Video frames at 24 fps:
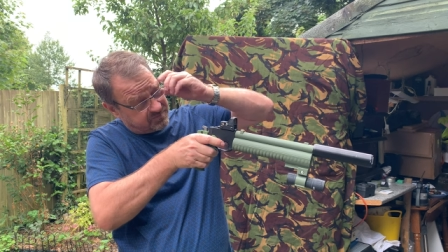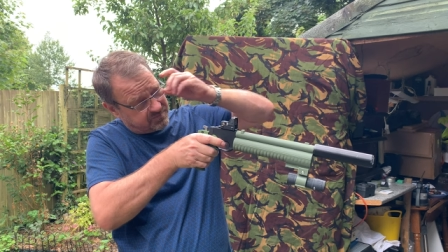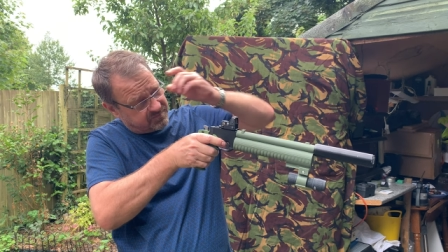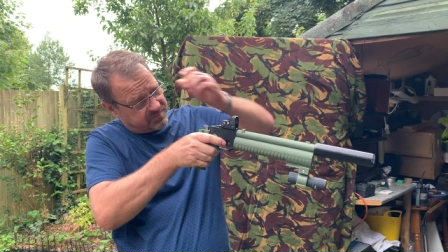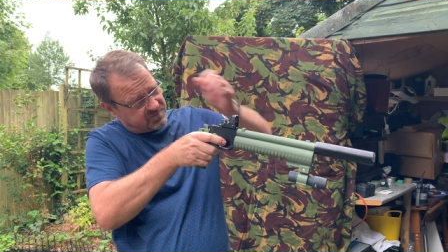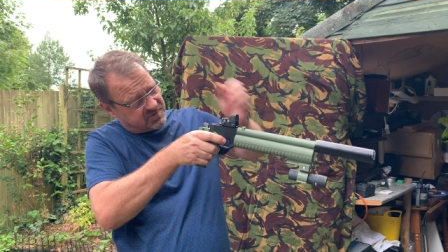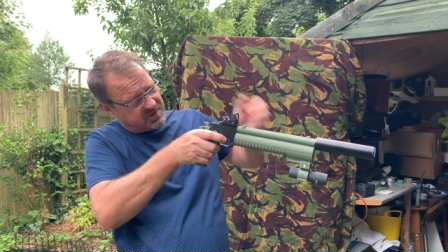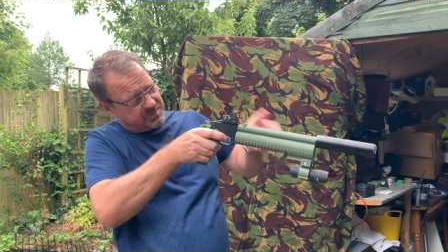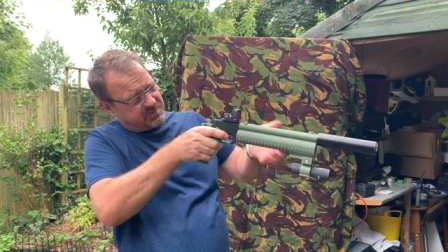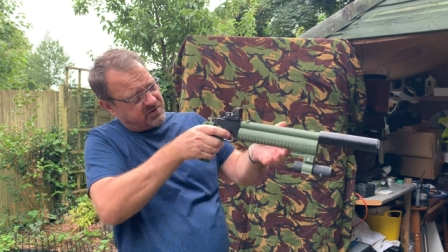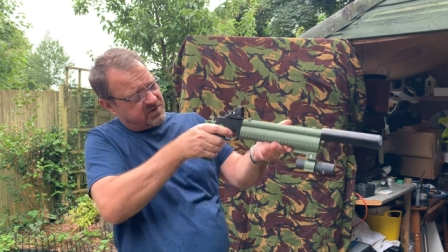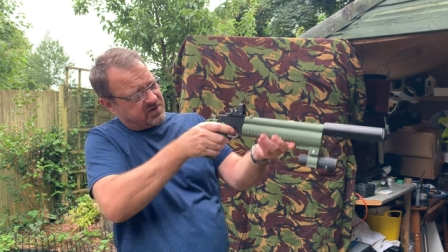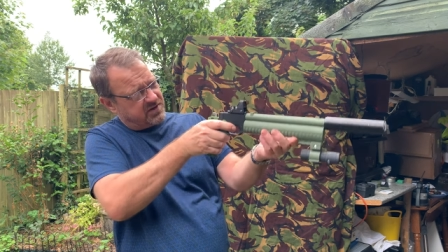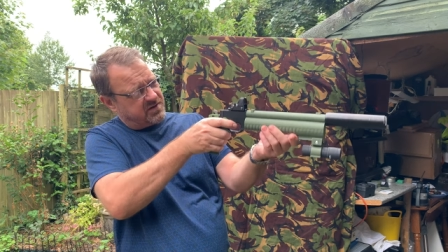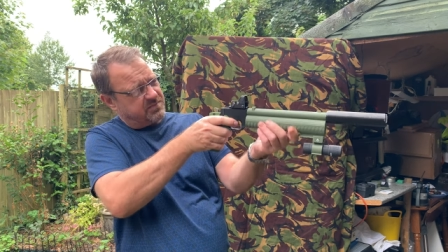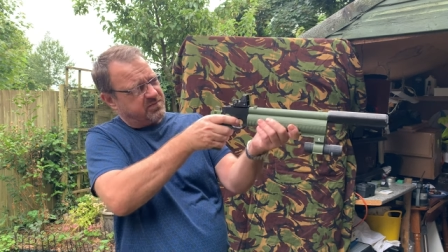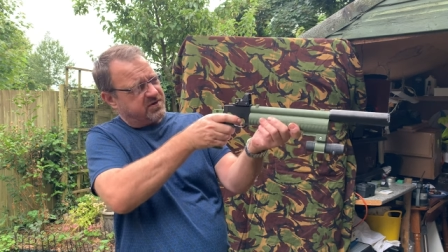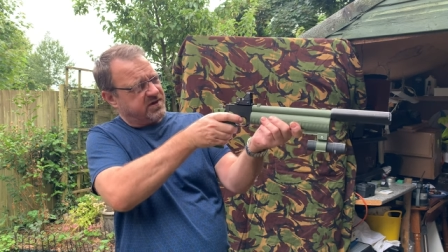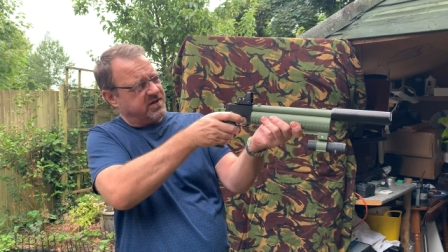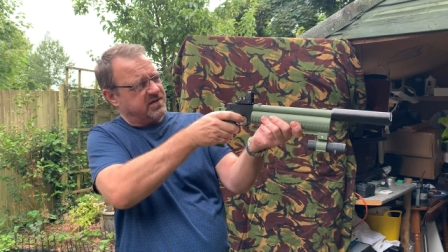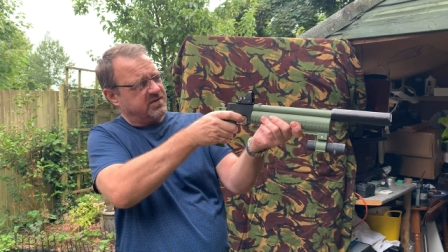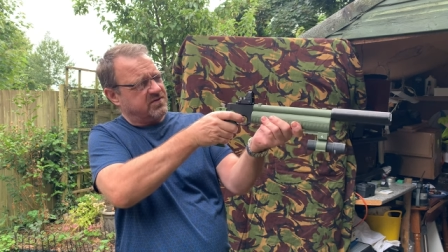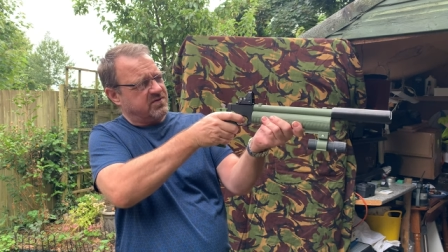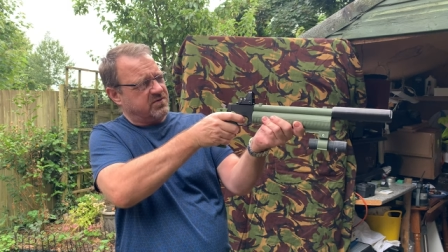sometimes
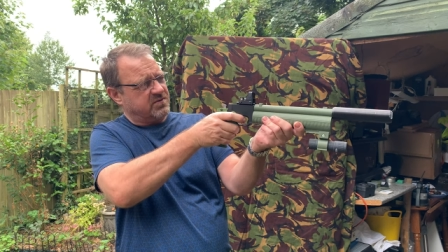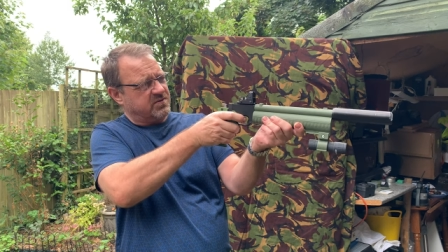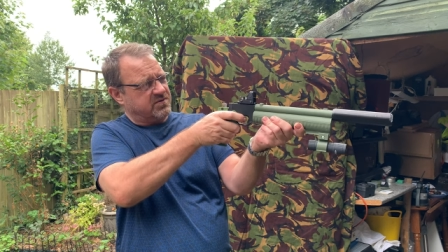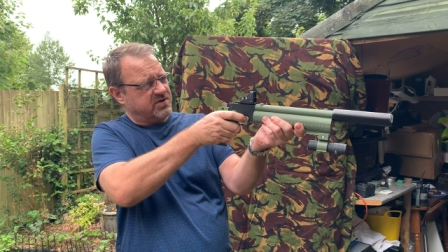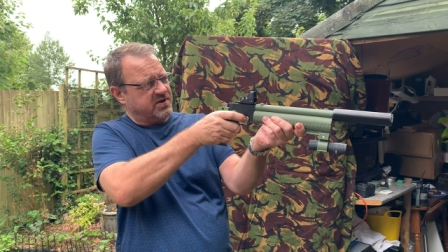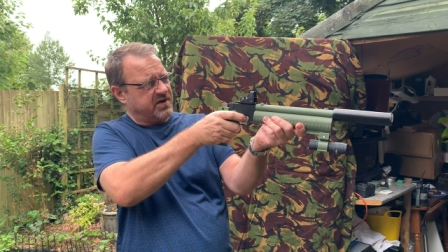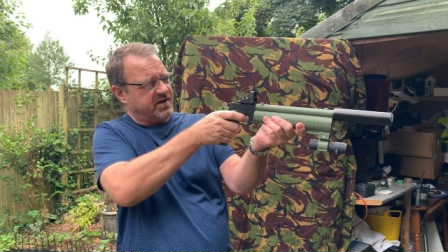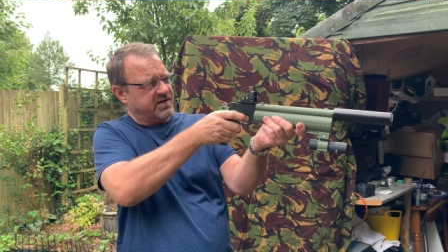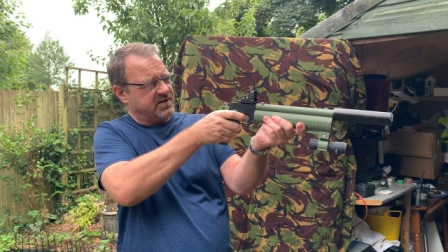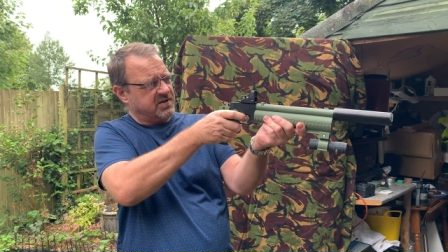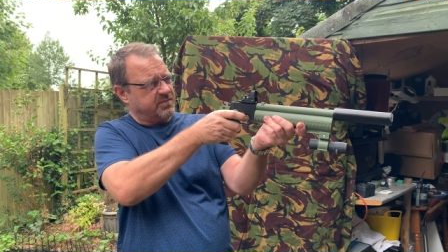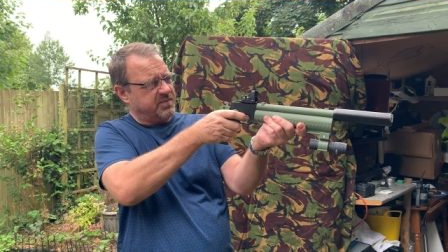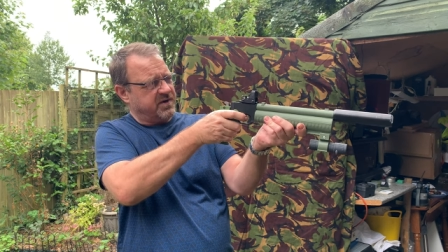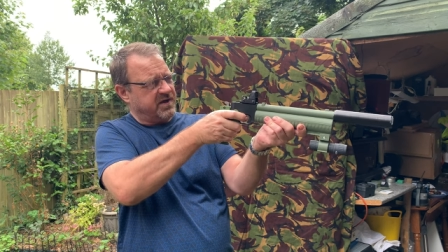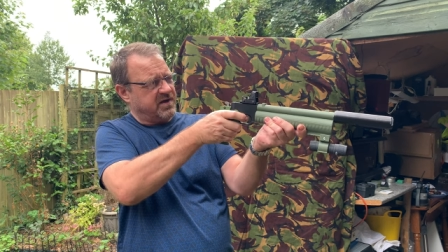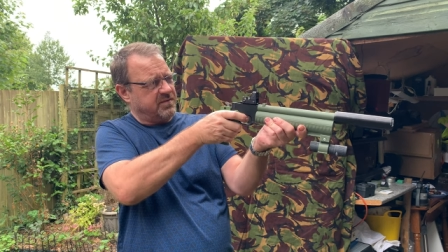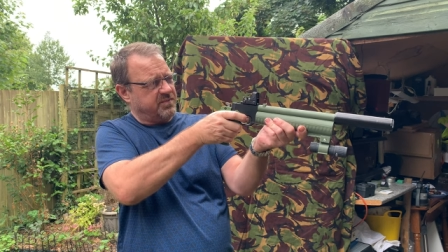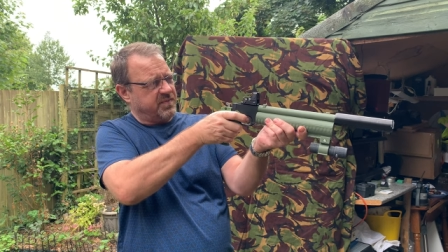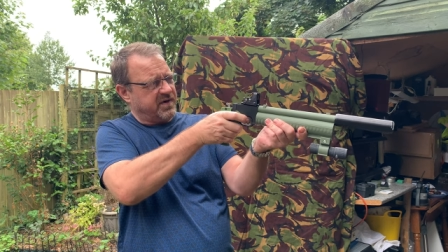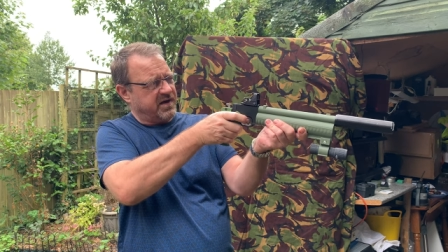that sort of changes a bit,